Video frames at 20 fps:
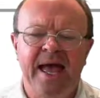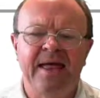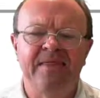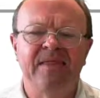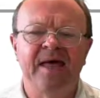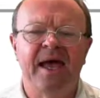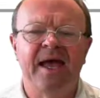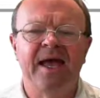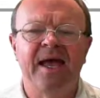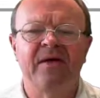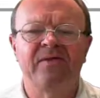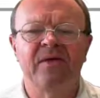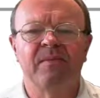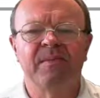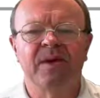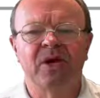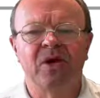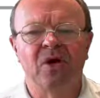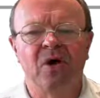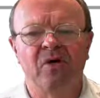and they are the
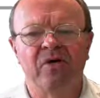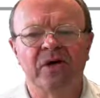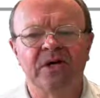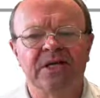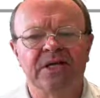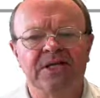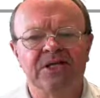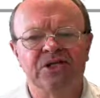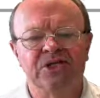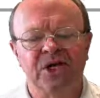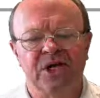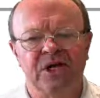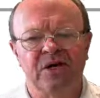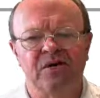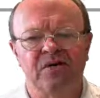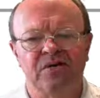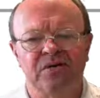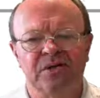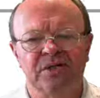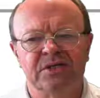minority
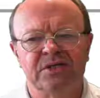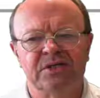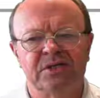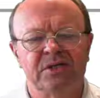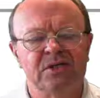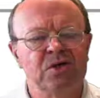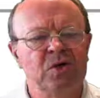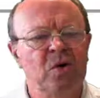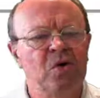shareholders,